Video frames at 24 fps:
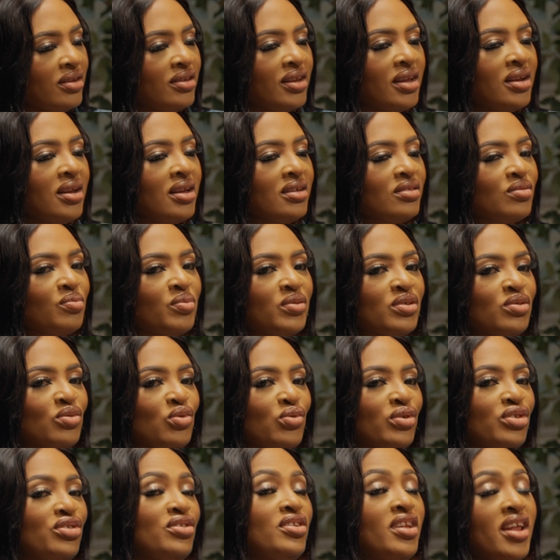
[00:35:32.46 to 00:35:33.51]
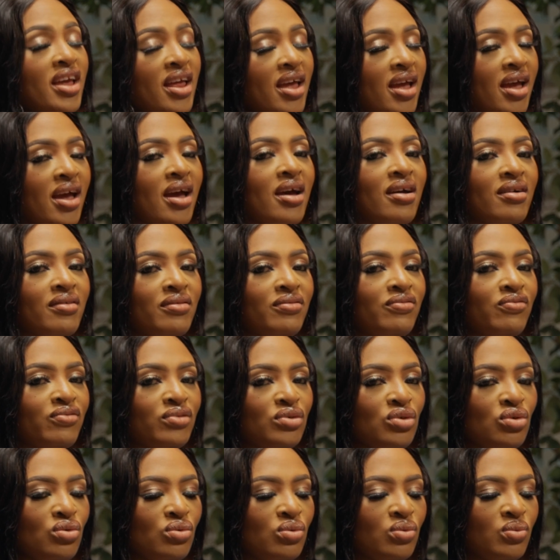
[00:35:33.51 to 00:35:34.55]
The last question that I have for
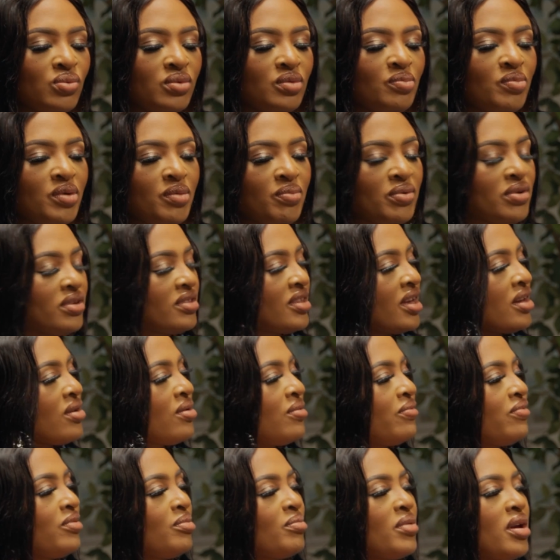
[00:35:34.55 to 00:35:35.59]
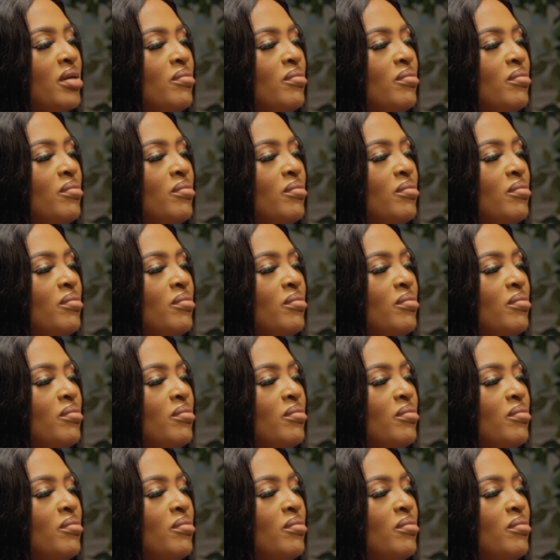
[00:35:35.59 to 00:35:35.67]
you would be, because I come from